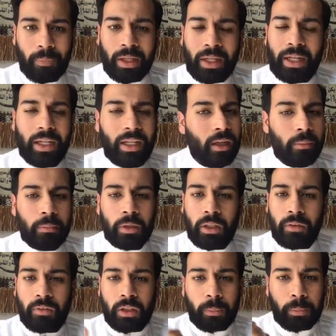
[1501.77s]
He didn't believe
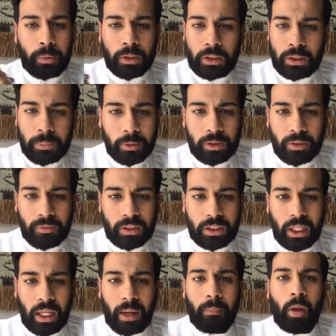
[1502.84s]
in the principles of Islam.